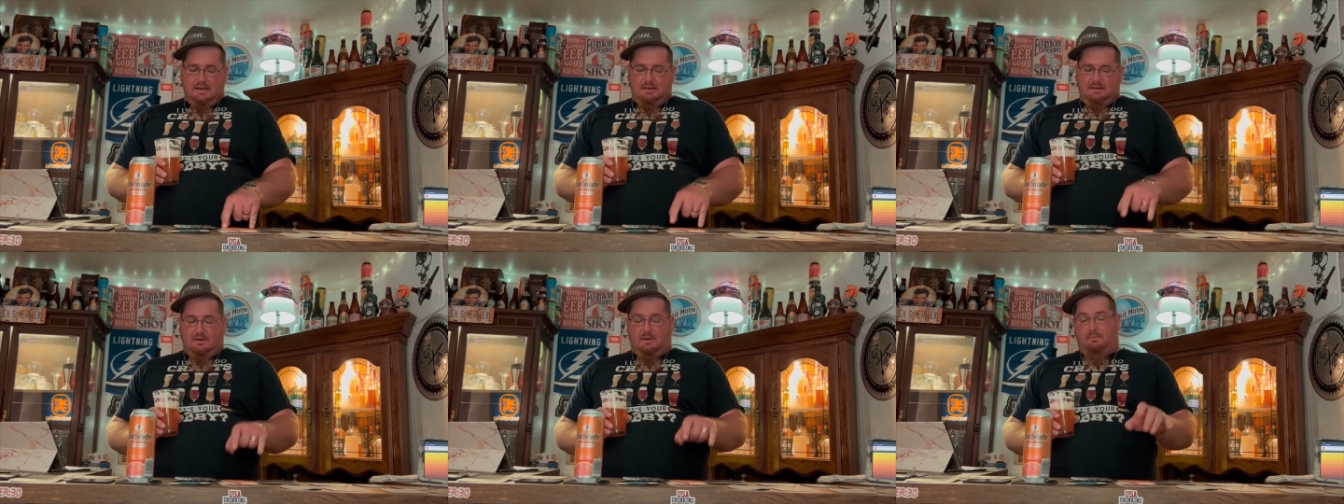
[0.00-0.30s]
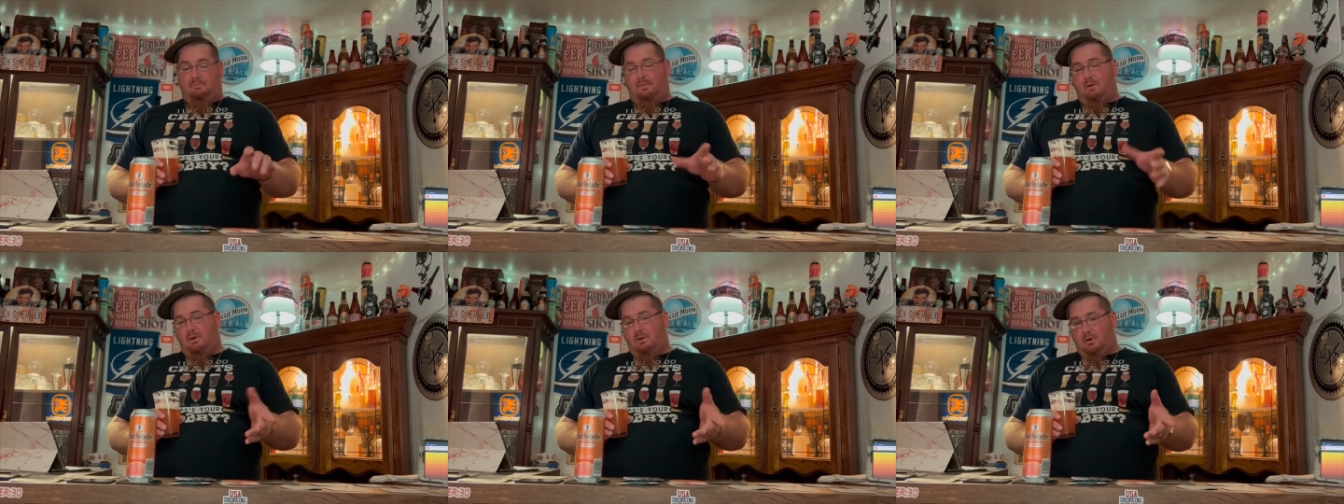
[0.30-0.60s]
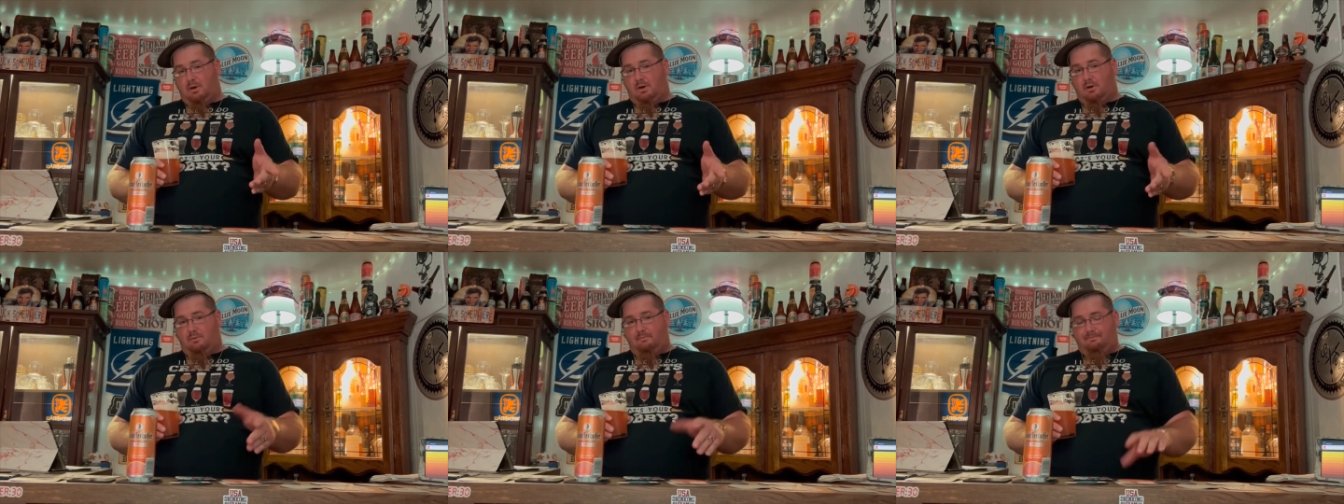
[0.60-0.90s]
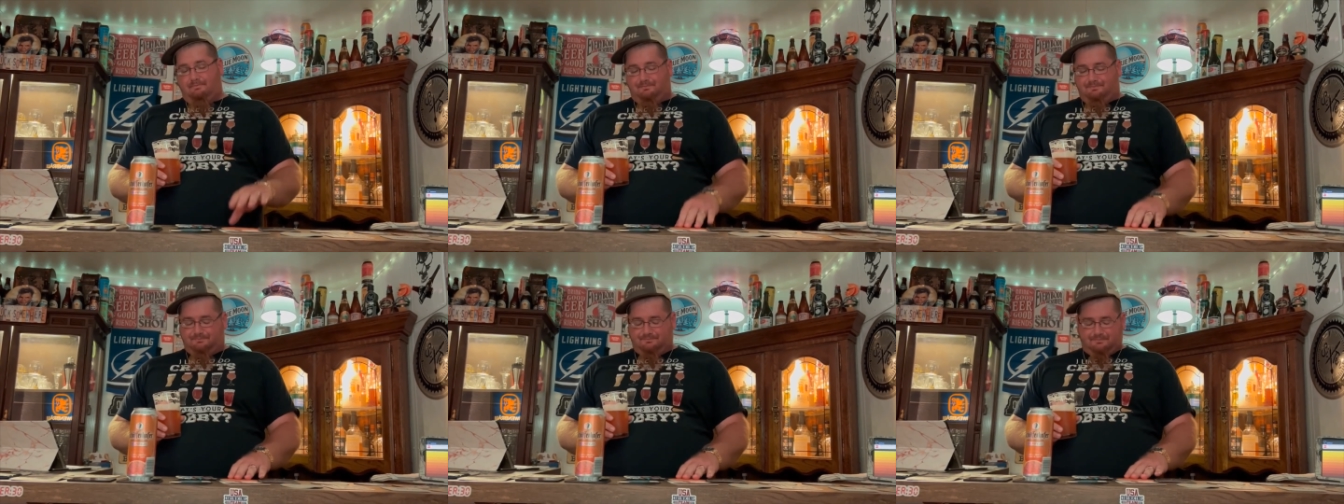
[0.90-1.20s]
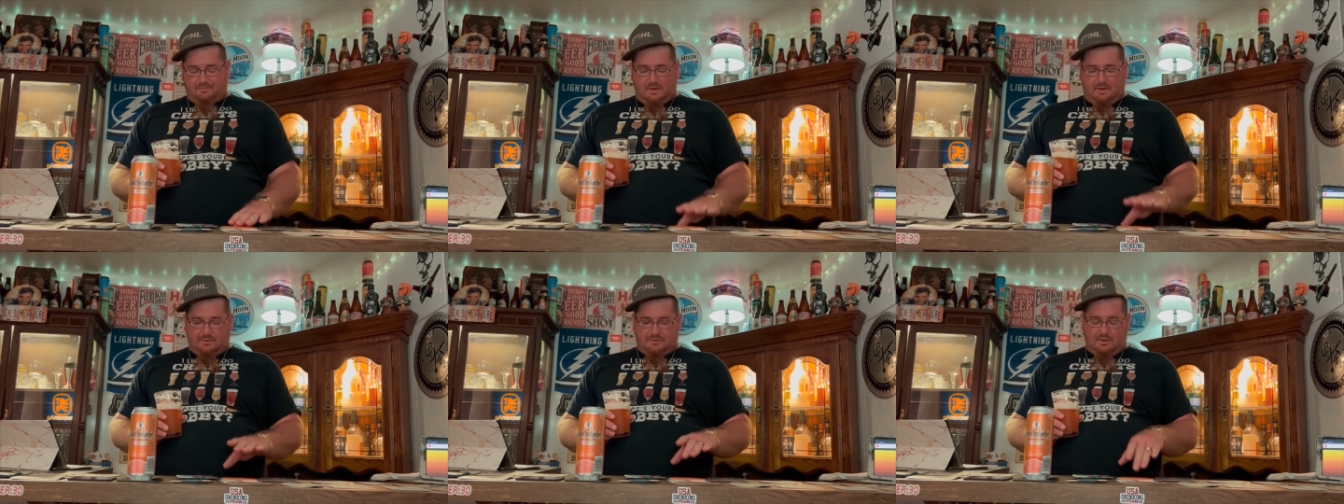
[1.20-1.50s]
They're BOGO.
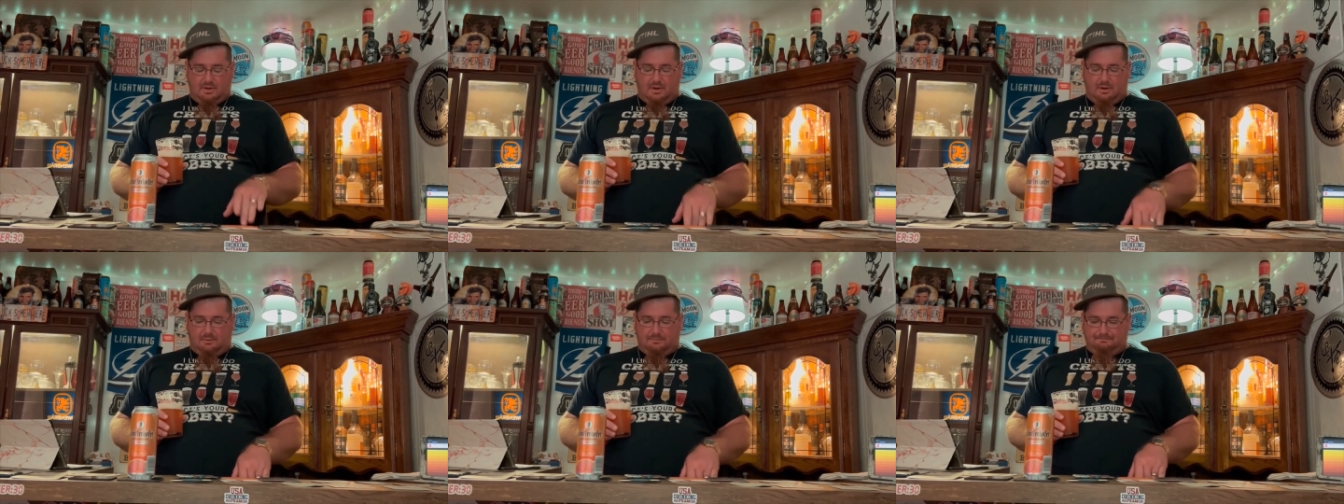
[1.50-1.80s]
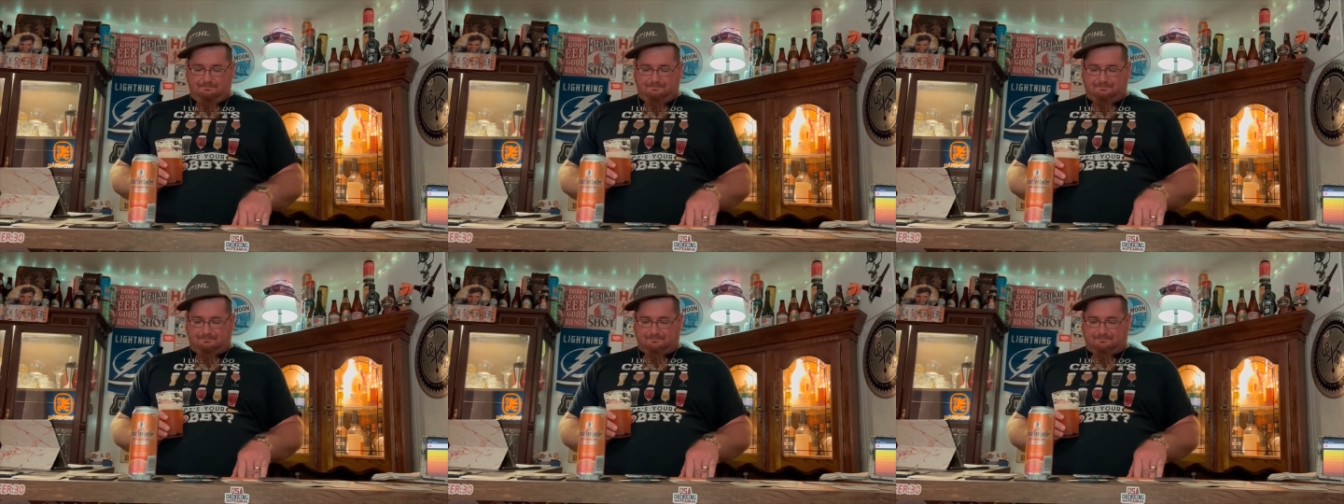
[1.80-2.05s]
So